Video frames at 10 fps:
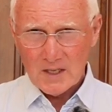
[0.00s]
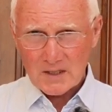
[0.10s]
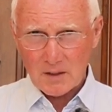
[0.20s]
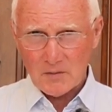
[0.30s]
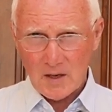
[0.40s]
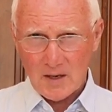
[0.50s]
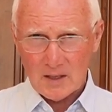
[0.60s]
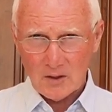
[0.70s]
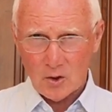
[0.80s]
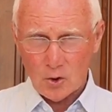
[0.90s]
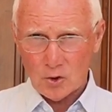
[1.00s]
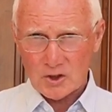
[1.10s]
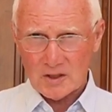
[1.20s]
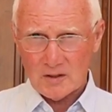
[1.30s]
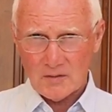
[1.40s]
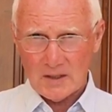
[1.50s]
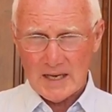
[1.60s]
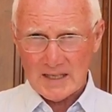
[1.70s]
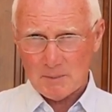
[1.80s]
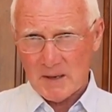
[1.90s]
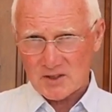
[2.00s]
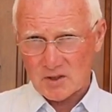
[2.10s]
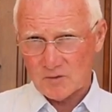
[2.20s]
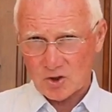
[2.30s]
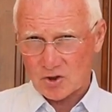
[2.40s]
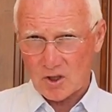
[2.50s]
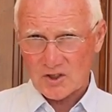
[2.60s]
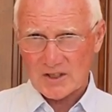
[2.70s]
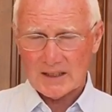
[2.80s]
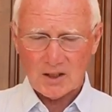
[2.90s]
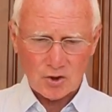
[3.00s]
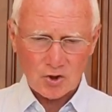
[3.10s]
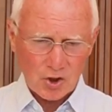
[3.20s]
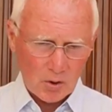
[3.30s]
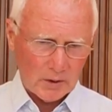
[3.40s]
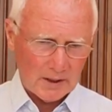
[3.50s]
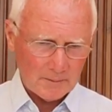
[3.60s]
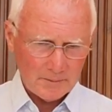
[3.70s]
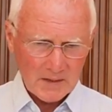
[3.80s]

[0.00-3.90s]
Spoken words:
so they can alter the aspects of the trust and control it.